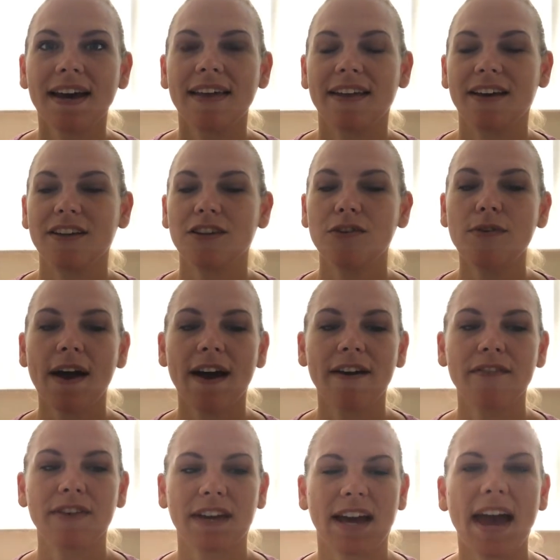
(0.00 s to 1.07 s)
that you
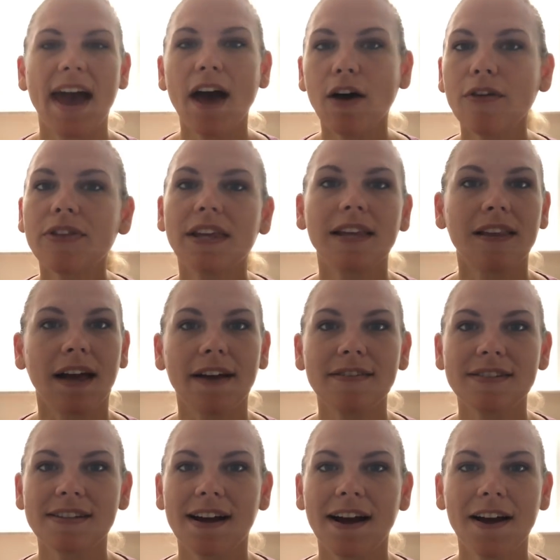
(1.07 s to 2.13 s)
have like a healthy
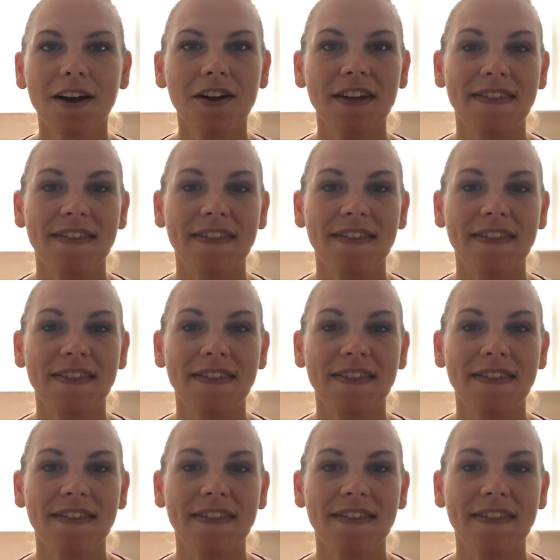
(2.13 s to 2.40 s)
lifestyle